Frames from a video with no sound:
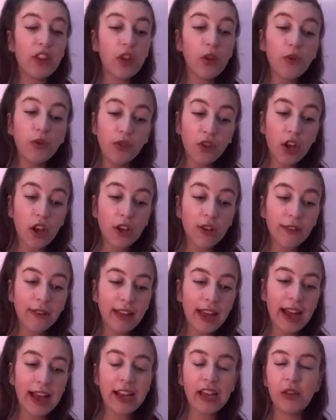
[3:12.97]
2
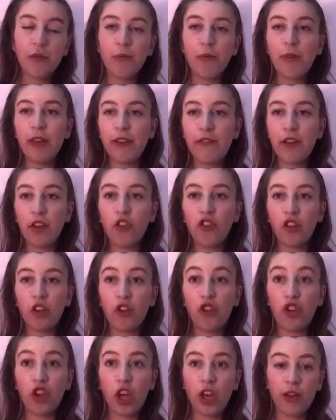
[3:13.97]
songs we
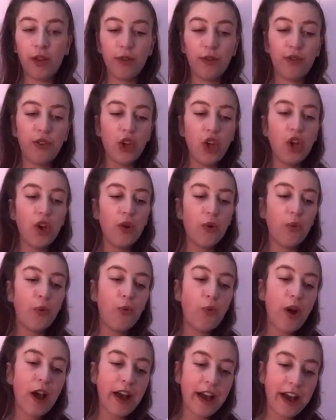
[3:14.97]
eventually chose
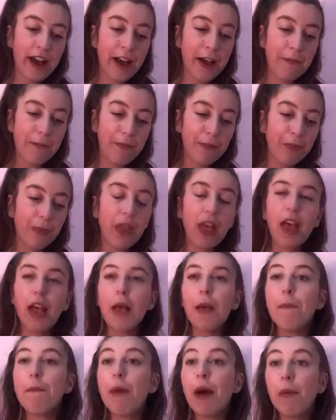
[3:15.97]
were
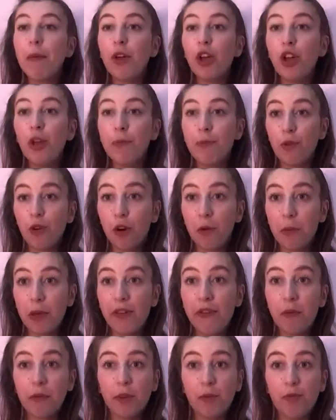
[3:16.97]
Mama Who Bore
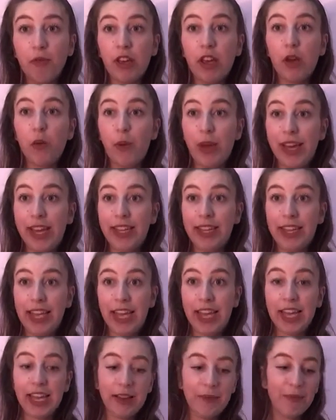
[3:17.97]
Me from Spring
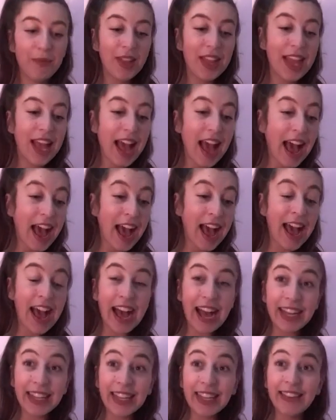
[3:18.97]
Awakening
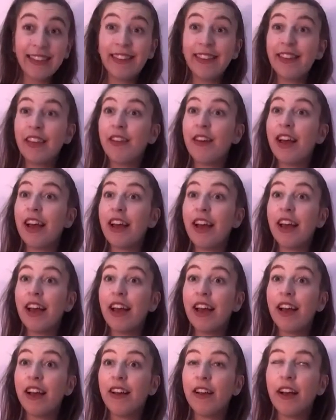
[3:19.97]
and
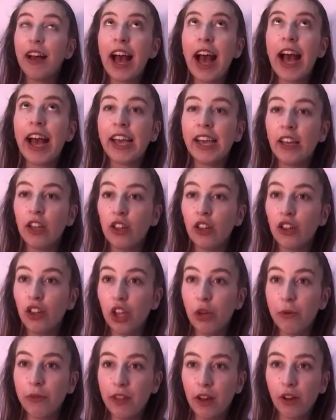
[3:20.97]
I Can
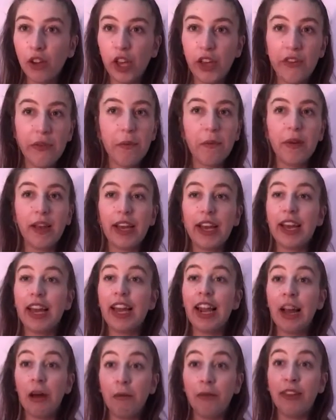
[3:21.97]
Do Without You from
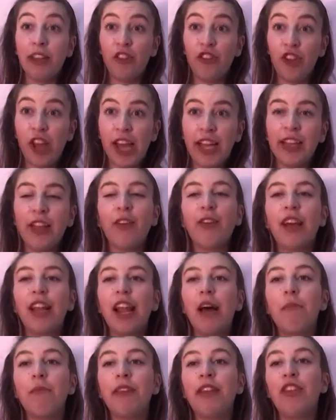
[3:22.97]
Calamity Jane. Now,
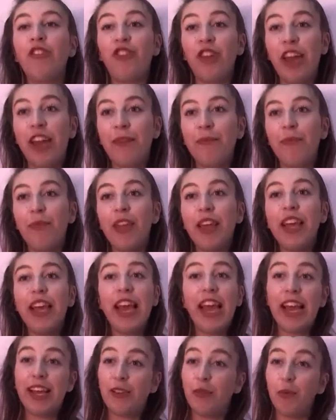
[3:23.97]
Calamity Jane
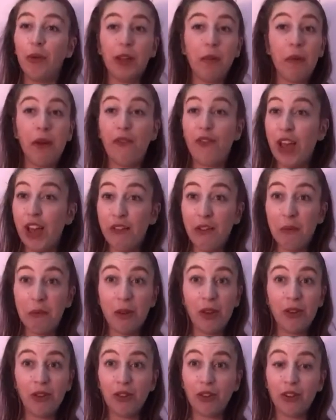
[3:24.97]
is one of my favourite
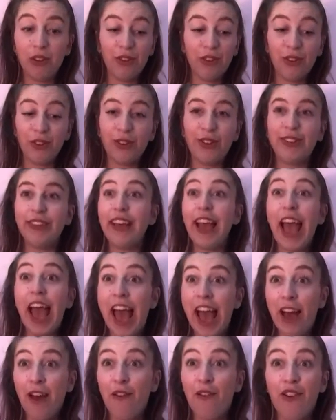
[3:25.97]
musicals
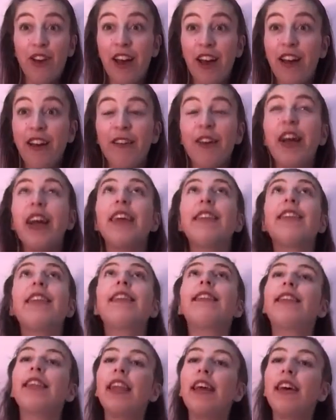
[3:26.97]
ever.
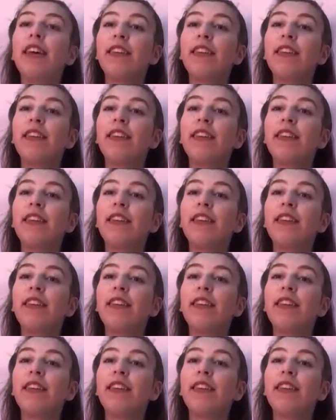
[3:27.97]
Since